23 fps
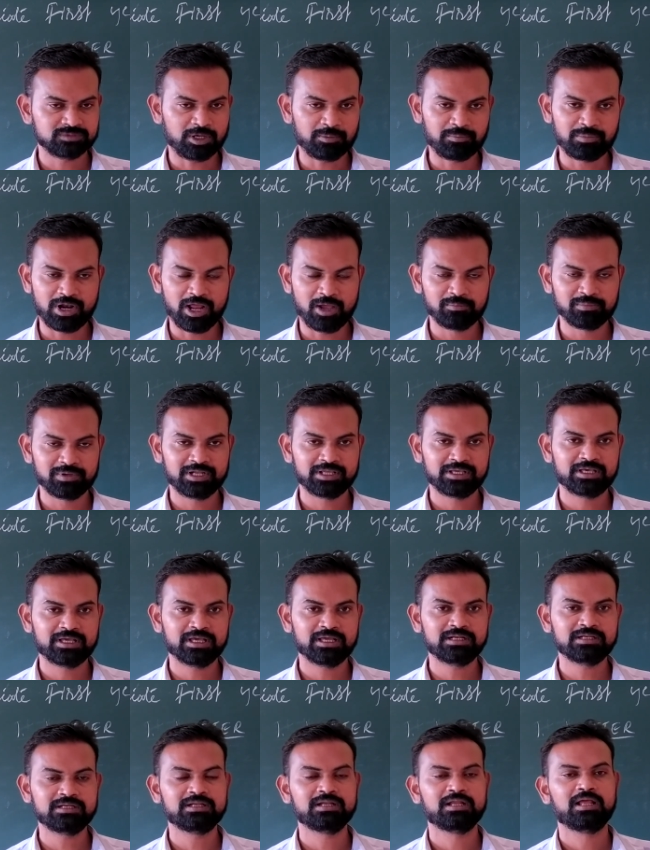Abraham
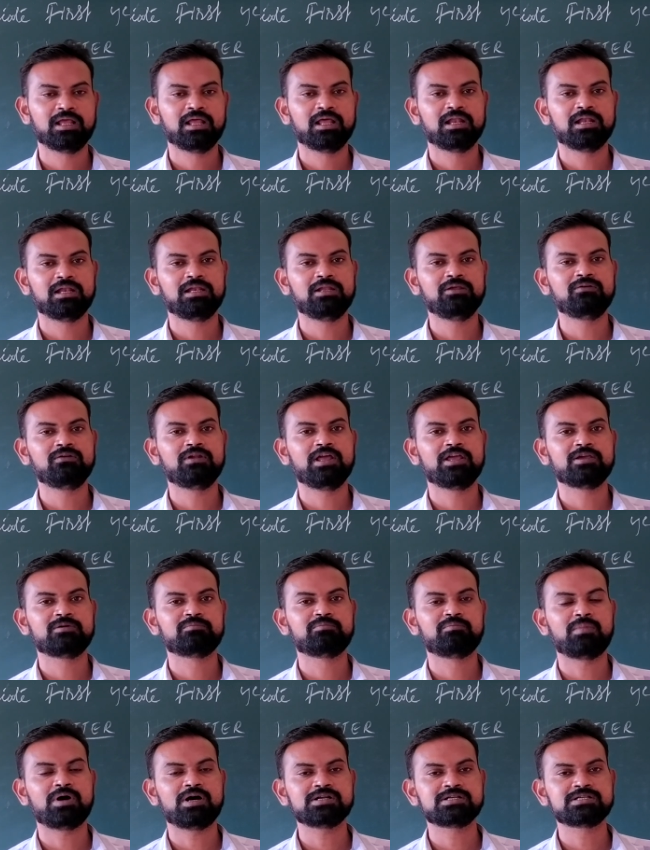Lincoln lived like
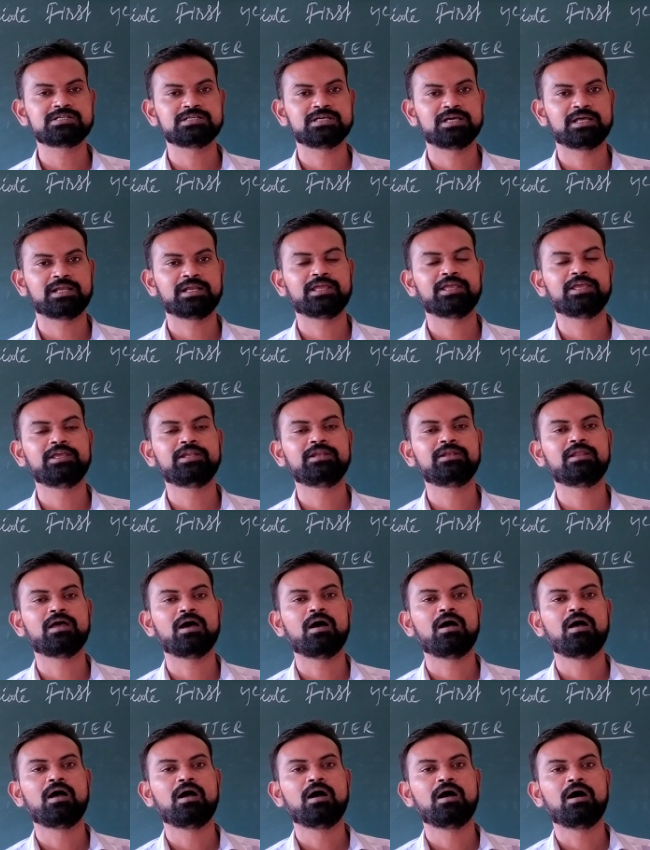martyr in
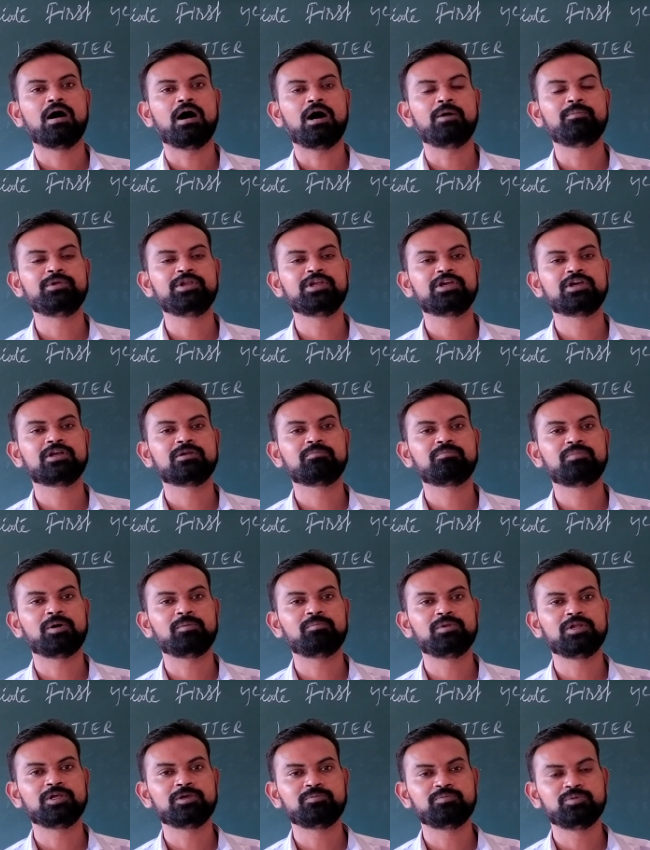American
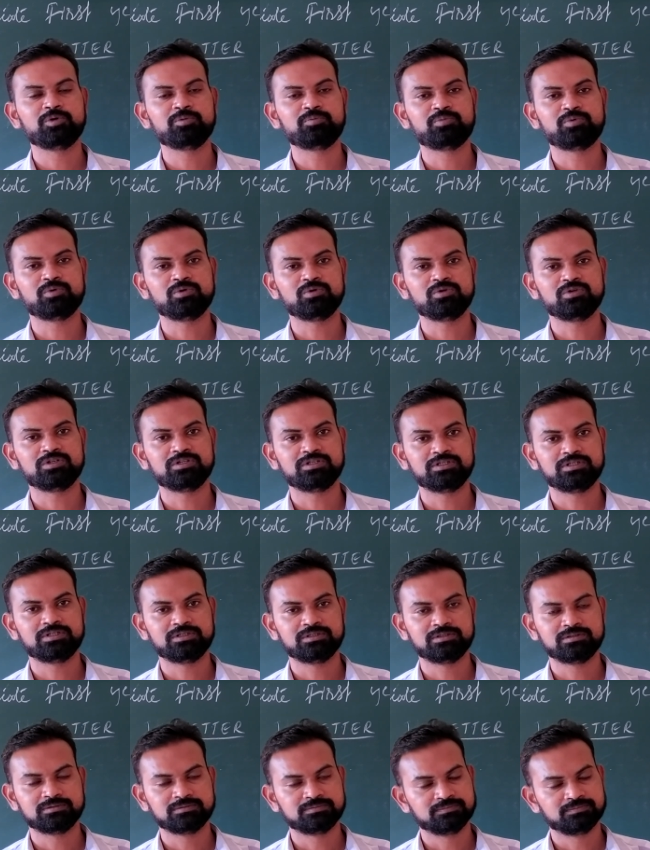public people
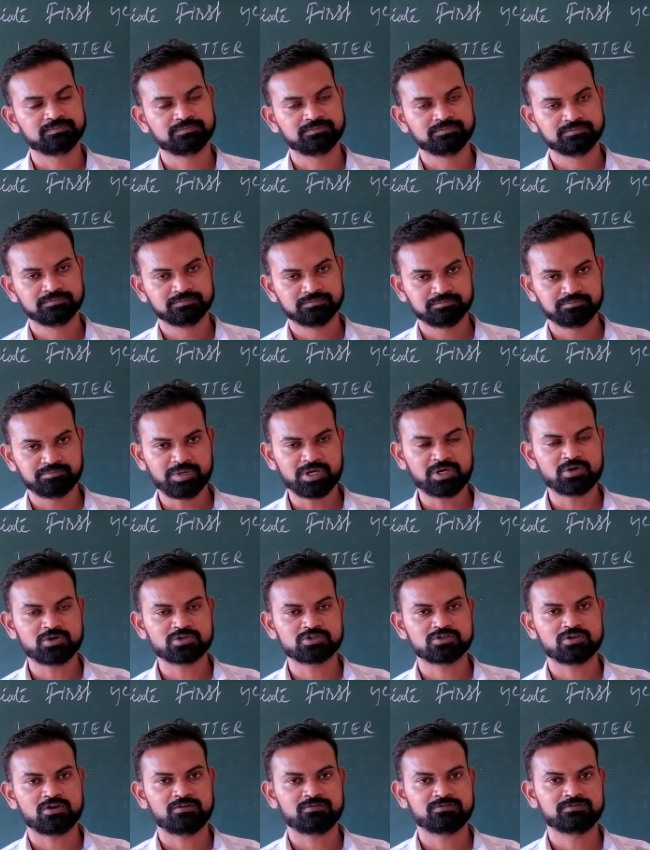
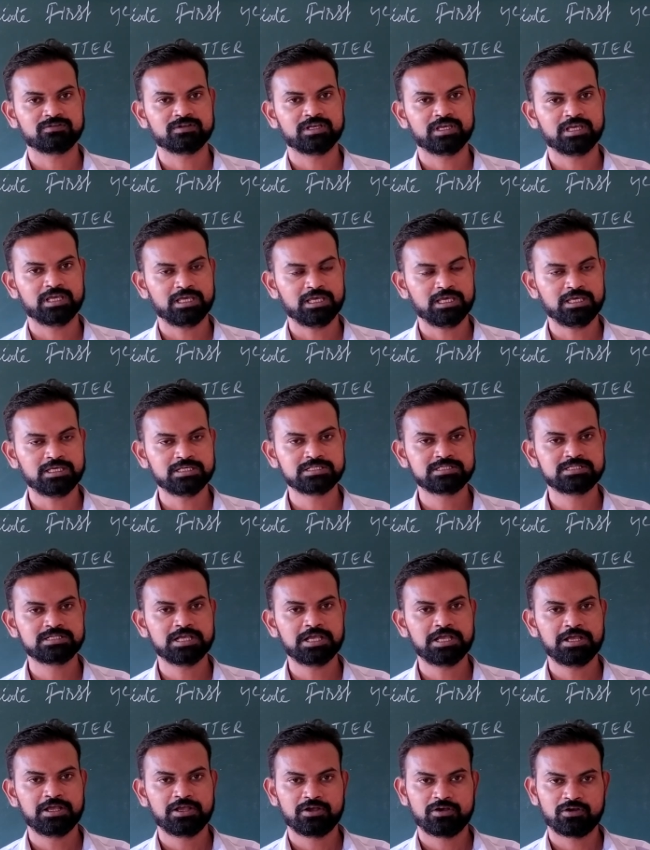because of he is a
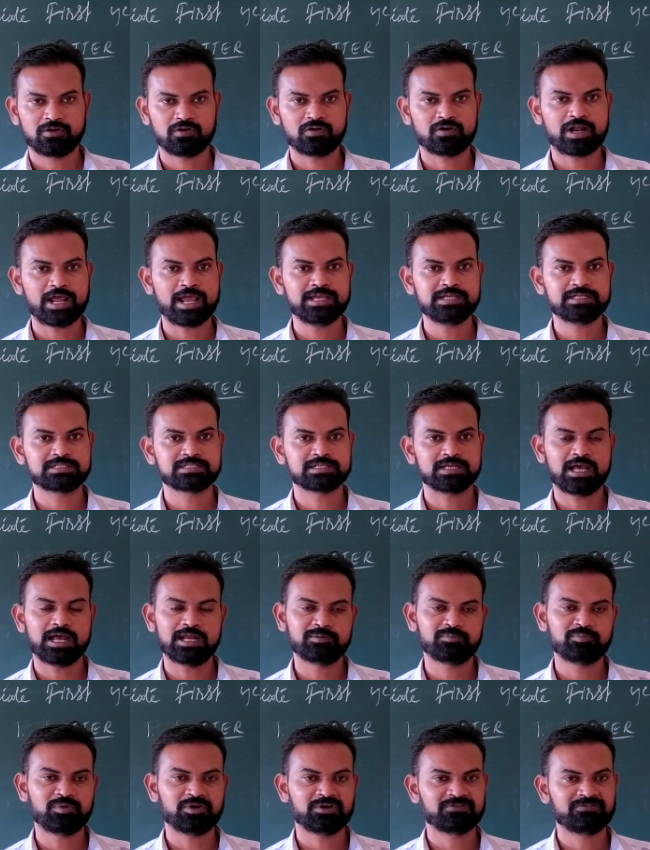right and
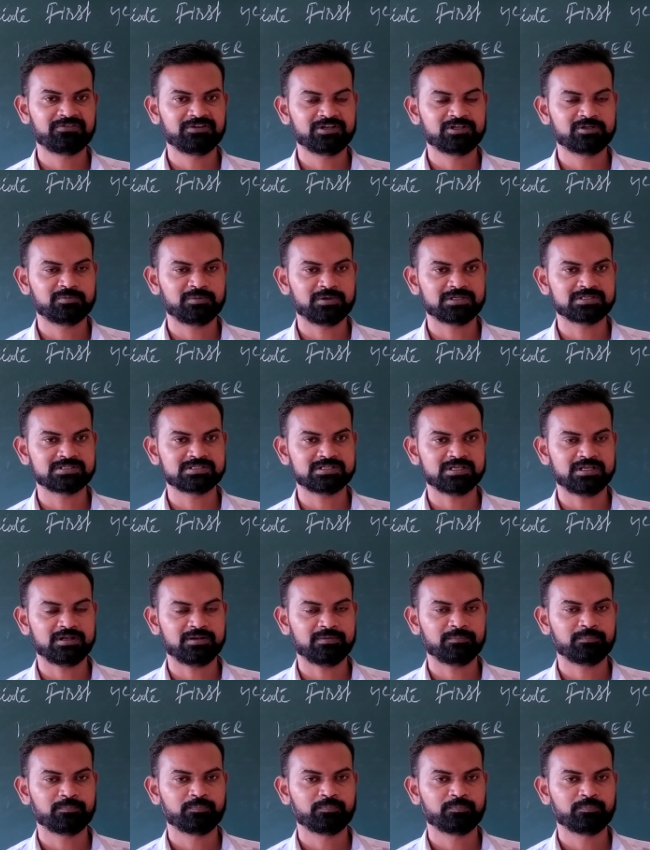perfect person.